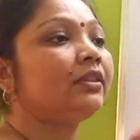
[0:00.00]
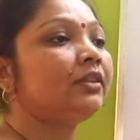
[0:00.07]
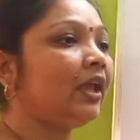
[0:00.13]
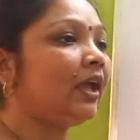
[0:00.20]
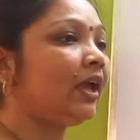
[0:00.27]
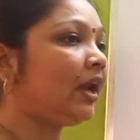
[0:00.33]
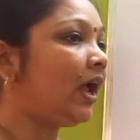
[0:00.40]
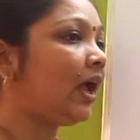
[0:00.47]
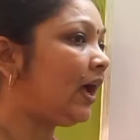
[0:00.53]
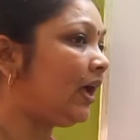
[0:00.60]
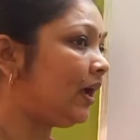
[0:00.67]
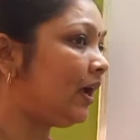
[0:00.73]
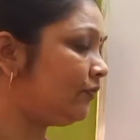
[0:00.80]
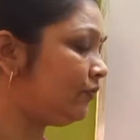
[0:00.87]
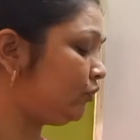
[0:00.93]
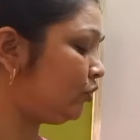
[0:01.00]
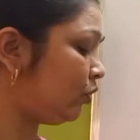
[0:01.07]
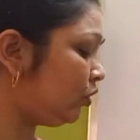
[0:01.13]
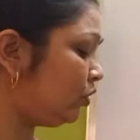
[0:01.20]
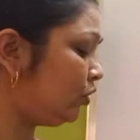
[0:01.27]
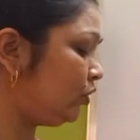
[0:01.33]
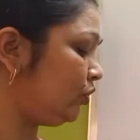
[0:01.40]
there I have
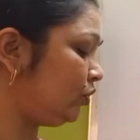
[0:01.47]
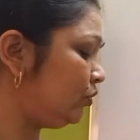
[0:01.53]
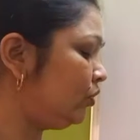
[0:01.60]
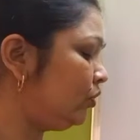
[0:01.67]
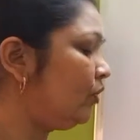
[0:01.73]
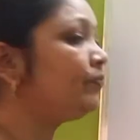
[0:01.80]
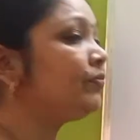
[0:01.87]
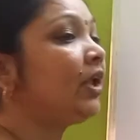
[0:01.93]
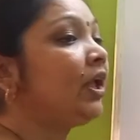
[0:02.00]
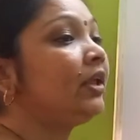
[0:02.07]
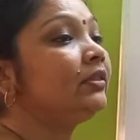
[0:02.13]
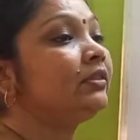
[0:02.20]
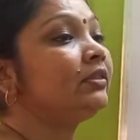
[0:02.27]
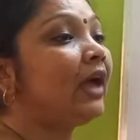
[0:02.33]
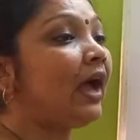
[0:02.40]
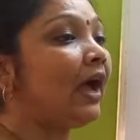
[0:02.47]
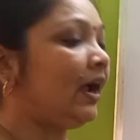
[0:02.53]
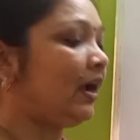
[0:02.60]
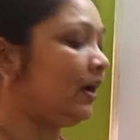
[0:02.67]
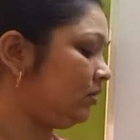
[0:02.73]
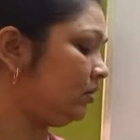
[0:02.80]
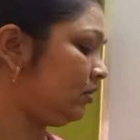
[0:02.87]
told you
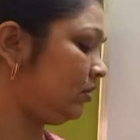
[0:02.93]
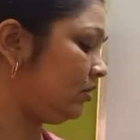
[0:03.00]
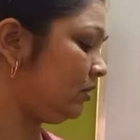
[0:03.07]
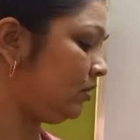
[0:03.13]
that